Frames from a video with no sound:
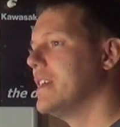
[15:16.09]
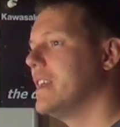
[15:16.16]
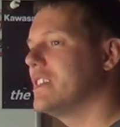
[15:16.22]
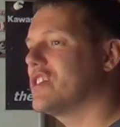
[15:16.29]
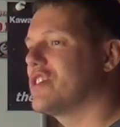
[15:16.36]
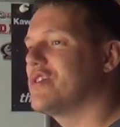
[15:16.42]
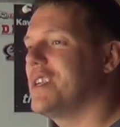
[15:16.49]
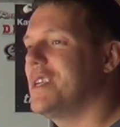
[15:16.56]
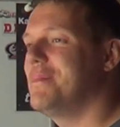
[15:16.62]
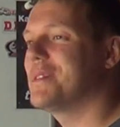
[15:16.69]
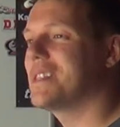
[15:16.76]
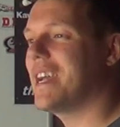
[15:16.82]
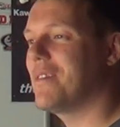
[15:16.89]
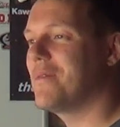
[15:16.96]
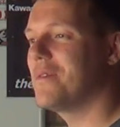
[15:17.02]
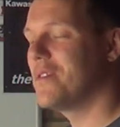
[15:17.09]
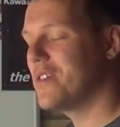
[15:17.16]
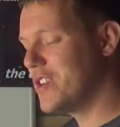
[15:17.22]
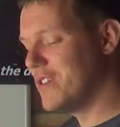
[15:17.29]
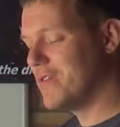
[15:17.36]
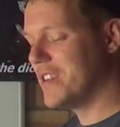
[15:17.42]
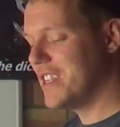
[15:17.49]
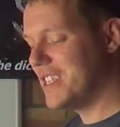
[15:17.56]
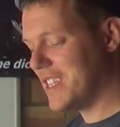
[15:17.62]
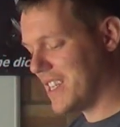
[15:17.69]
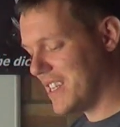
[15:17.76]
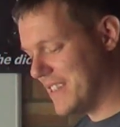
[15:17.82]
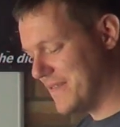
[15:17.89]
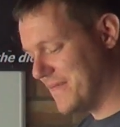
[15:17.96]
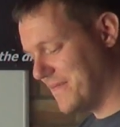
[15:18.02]
It screams out, you're an
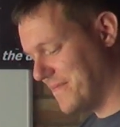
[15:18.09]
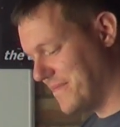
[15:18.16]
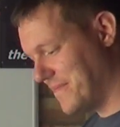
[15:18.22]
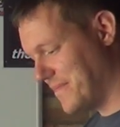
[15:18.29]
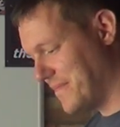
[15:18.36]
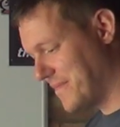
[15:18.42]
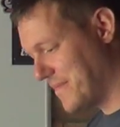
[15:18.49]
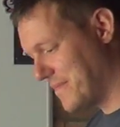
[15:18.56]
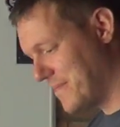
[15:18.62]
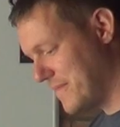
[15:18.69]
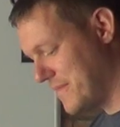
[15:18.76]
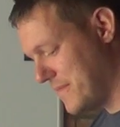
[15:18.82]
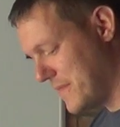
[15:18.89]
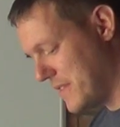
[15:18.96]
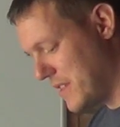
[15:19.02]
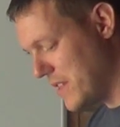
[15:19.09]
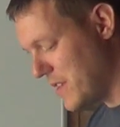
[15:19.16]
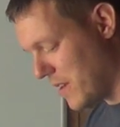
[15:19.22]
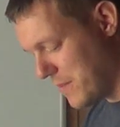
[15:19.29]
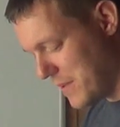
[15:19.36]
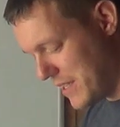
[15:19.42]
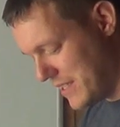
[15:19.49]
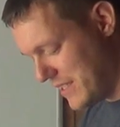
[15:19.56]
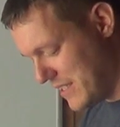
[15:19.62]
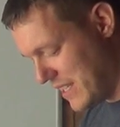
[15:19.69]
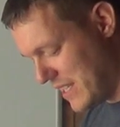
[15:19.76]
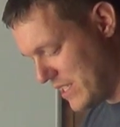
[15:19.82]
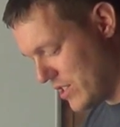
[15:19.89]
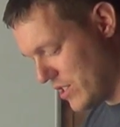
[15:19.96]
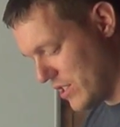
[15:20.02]
idiot. You know what I mean?
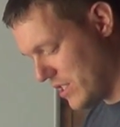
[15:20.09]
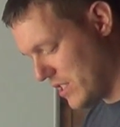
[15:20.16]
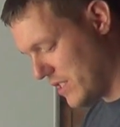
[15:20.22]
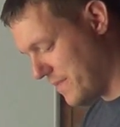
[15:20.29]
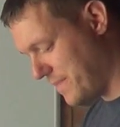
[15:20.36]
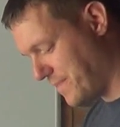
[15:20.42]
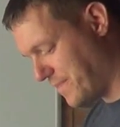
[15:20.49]
It's just